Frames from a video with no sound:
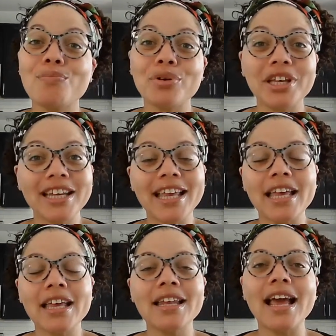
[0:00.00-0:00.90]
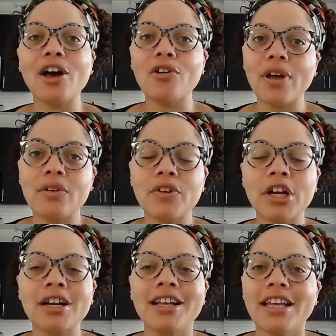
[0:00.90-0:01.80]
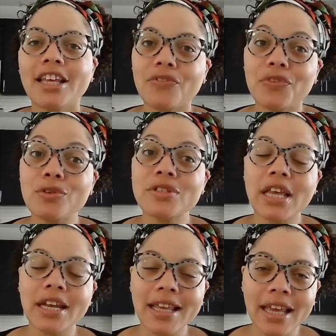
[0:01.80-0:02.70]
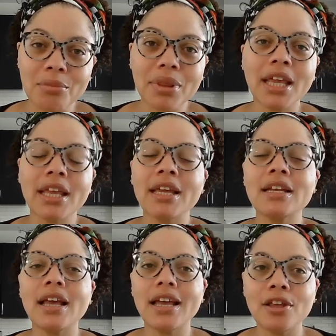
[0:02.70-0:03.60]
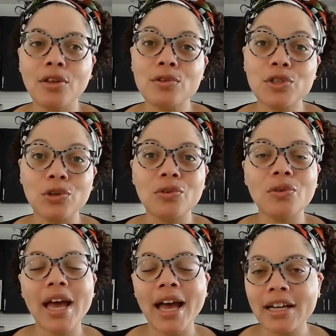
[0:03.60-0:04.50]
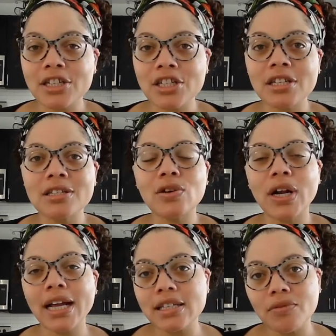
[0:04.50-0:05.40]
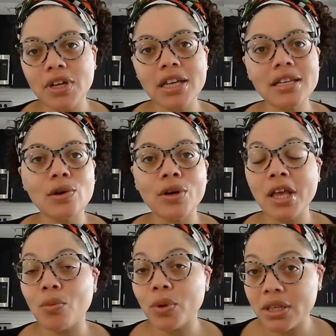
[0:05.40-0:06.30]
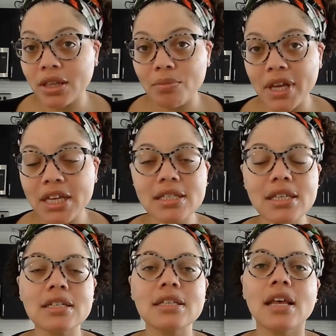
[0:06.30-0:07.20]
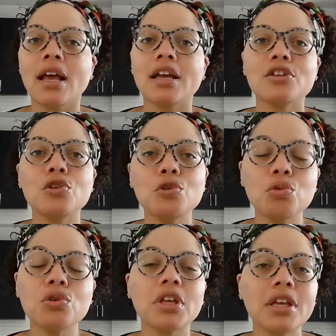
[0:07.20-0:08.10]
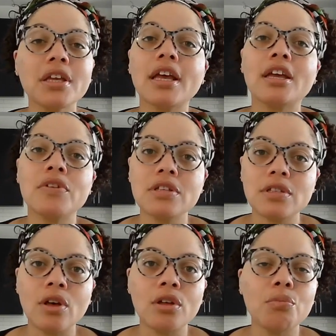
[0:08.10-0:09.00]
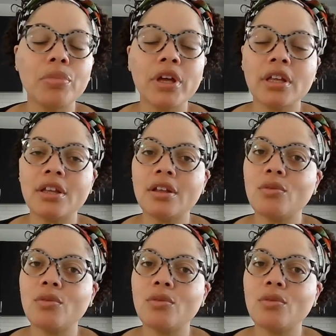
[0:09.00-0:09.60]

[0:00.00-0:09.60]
put in. However, if you set a game plan and you do actions or activities on a weekly basis, you will get a result. But